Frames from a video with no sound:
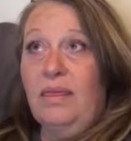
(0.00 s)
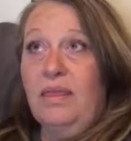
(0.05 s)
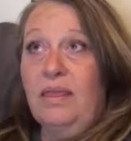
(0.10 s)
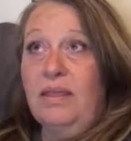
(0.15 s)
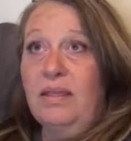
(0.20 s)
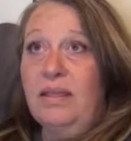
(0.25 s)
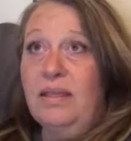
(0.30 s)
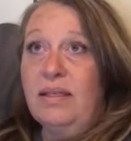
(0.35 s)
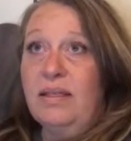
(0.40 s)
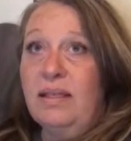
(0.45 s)

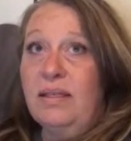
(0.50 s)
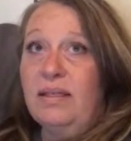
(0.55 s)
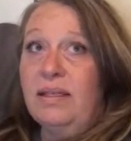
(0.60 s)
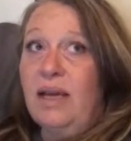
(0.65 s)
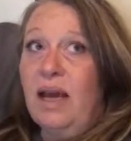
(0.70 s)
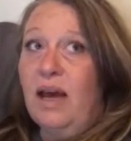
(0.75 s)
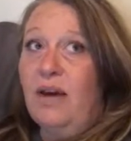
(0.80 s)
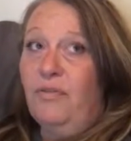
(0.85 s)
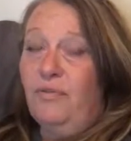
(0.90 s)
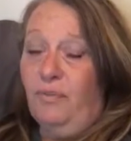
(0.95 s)
This is a
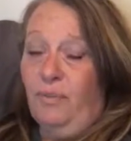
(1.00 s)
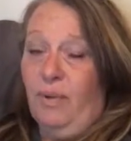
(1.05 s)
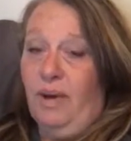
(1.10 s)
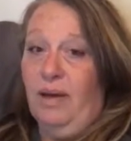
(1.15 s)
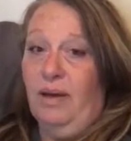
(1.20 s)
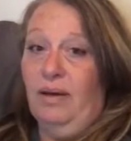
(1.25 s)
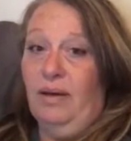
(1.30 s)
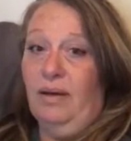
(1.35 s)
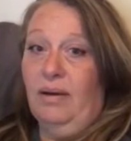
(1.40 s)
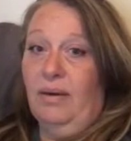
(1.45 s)
tough
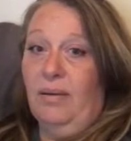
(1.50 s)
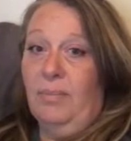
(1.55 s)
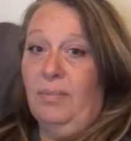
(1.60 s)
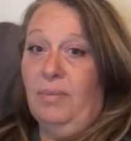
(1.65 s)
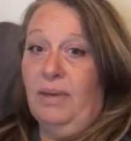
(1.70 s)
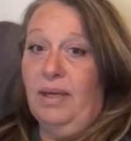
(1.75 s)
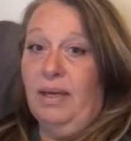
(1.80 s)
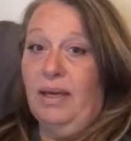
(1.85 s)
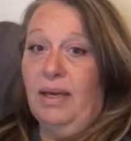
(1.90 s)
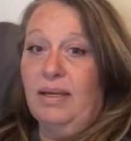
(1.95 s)
one
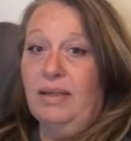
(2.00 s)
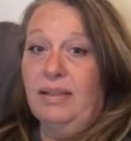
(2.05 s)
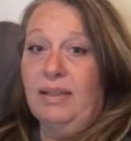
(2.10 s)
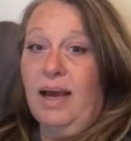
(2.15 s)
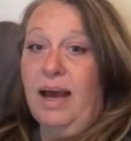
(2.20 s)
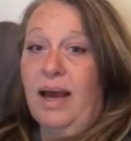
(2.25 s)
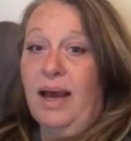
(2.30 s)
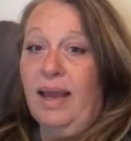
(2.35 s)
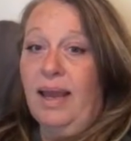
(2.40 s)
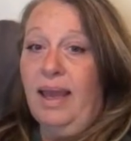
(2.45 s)
because
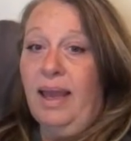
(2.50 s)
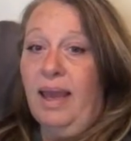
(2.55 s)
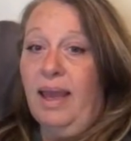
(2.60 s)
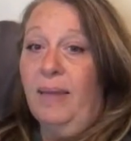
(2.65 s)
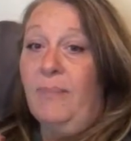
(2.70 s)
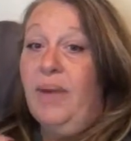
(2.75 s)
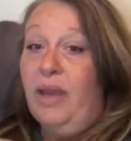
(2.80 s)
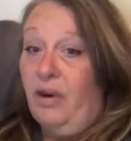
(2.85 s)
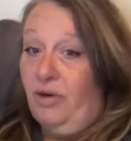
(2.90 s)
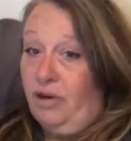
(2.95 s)
I
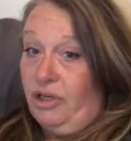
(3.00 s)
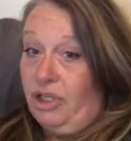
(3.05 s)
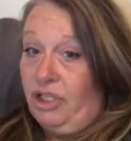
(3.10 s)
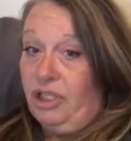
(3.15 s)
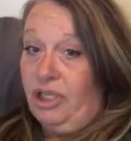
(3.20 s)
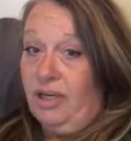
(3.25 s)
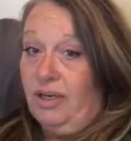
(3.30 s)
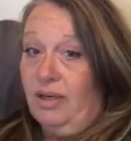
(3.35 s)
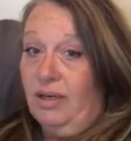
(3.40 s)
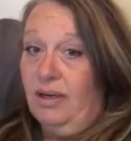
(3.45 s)
am a
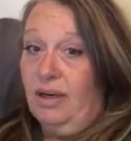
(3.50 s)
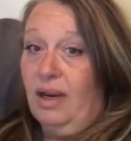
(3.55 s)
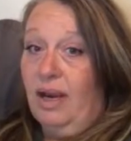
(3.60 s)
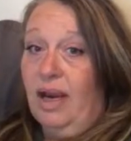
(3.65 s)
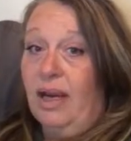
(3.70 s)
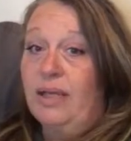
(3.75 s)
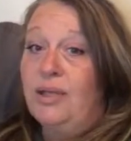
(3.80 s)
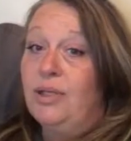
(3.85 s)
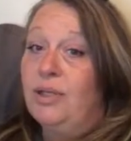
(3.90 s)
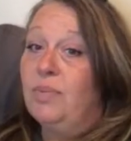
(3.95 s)
Christian.
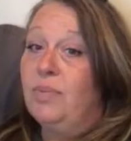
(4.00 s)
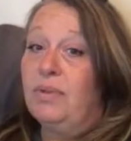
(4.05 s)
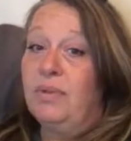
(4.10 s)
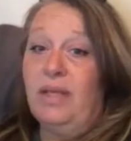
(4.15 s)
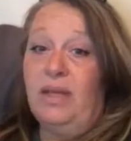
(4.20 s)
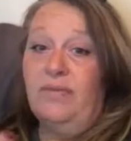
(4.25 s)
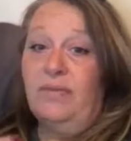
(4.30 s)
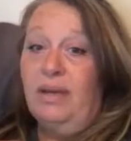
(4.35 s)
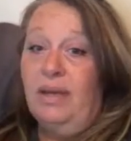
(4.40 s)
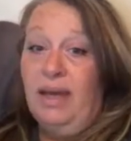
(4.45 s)
I do
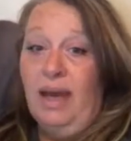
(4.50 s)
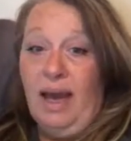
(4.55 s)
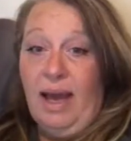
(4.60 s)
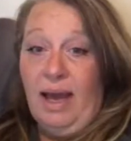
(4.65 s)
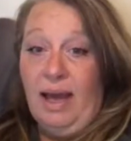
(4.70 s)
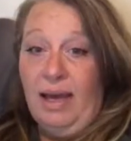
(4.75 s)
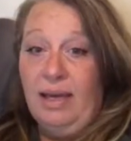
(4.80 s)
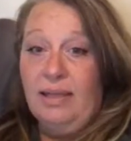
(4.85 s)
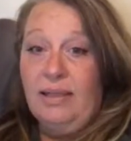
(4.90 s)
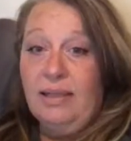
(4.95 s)
believe in
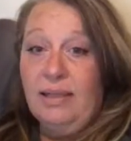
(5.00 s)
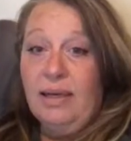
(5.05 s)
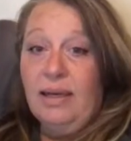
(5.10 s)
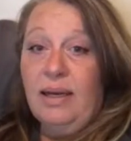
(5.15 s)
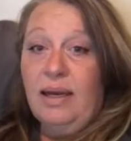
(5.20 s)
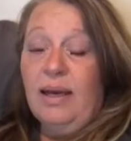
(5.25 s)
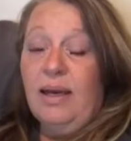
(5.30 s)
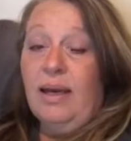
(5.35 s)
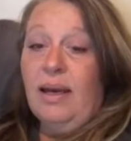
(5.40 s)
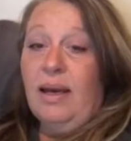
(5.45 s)
God.
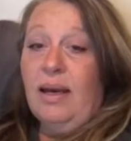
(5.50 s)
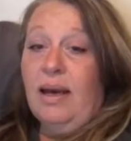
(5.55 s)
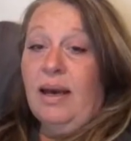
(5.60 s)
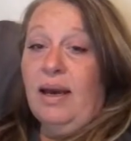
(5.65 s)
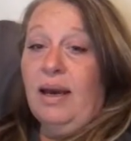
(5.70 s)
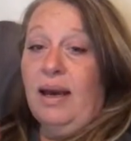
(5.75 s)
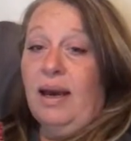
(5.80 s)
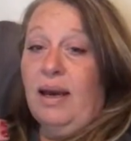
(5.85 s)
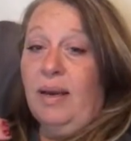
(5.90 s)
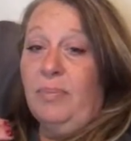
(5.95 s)

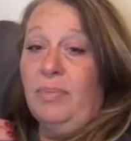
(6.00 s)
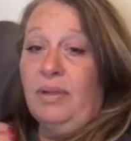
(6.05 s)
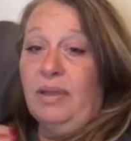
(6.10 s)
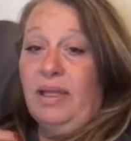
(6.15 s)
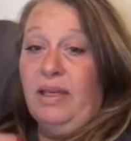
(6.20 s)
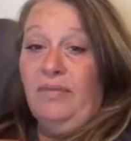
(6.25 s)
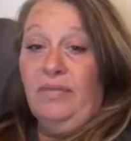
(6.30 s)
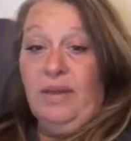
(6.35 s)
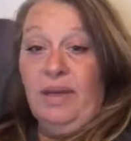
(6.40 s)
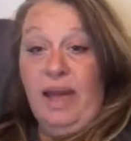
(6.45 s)
I
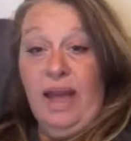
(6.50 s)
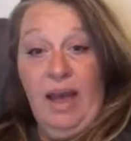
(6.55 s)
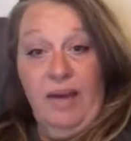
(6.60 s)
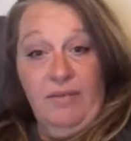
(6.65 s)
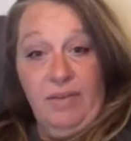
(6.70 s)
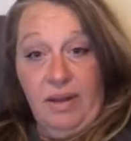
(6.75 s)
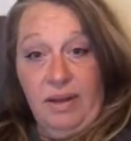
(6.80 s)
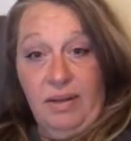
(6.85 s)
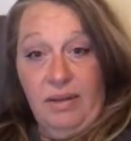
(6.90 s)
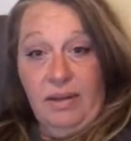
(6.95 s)
believe in
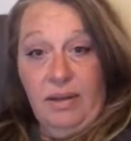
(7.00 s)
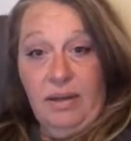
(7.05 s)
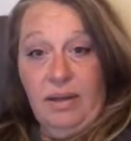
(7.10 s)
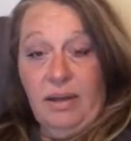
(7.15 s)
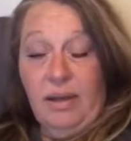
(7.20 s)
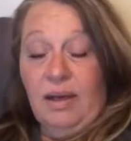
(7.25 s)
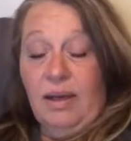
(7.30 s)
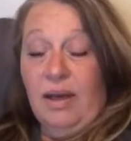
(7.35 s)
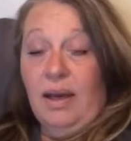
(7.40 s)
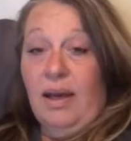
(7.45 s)
heaven.
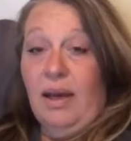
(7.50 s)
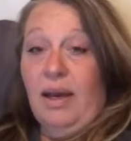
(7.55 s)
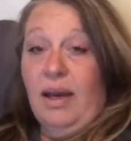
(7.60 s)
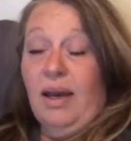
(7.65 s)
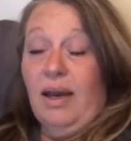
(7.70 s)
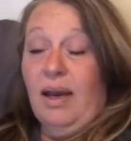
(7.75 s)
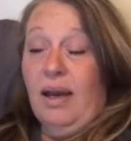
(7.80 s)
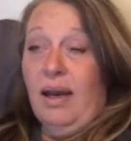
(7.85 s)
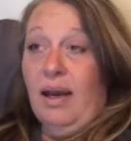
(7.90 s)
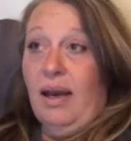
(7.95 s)

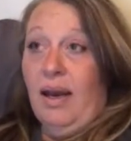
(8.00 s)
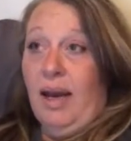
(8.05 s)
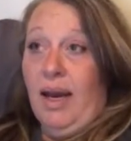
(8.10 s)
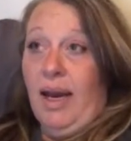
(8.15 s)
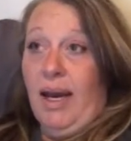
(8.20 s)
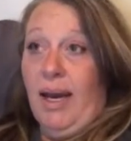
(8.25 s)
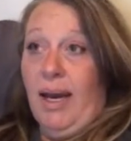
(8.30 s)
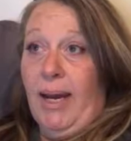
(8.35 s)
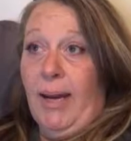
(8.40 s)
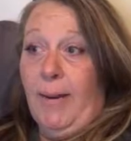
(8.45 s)

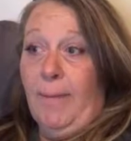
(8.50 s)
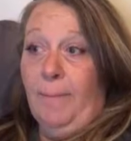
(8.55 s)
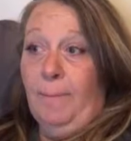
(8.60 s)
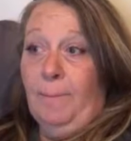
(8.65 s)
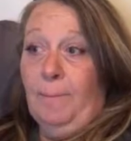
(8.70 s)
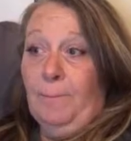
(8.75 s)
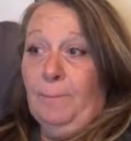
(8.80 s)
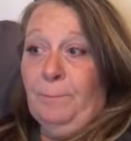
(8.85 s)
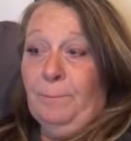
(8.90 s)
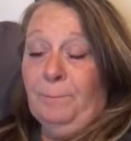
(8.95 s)

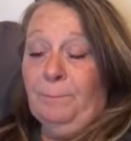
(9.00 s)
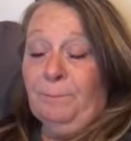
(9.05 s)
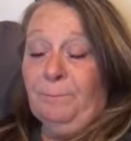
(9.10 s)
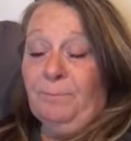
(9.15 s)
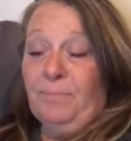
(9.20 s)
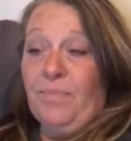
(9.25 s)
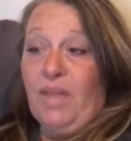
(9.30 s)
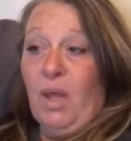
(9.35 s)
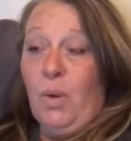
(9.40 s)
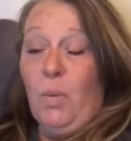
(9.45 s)
When
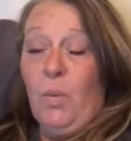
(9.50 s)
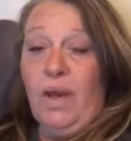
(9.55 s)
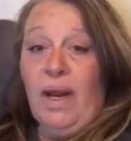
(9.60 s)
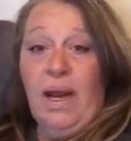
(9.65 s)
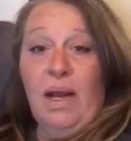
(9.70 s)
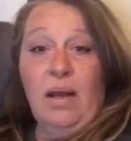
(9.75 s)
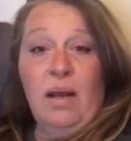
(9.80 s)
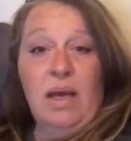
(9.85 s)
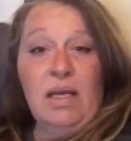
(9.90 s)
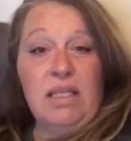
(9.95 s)

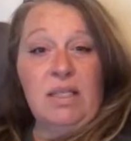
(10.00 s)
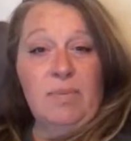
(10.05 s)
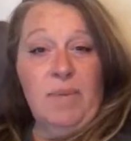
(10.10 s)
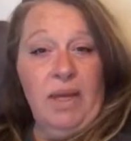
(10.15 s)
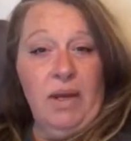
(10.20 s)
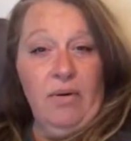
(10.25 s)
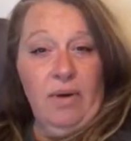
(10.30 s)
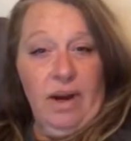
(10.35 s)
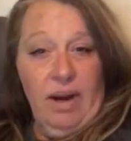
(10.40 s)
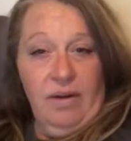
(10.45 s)
I lost
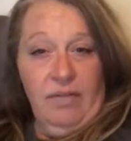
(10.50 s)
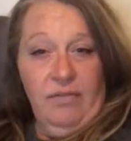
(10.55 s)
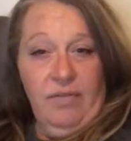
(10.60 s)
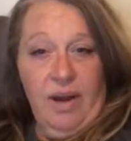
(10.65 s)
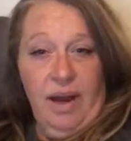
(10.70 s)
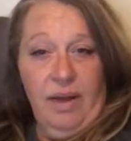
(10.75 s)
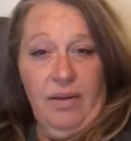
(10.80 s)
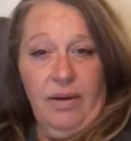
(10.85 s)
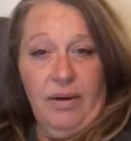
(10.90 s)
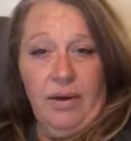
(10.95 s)
my
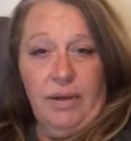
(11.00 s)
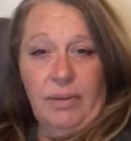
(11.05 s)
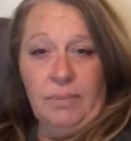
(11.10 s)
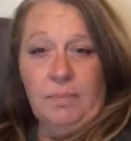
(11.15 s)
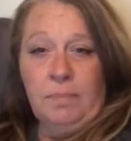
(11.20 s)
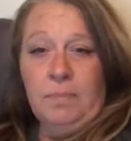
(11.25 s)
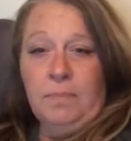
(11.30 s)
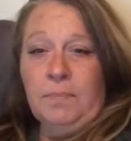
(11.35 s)
grandfather,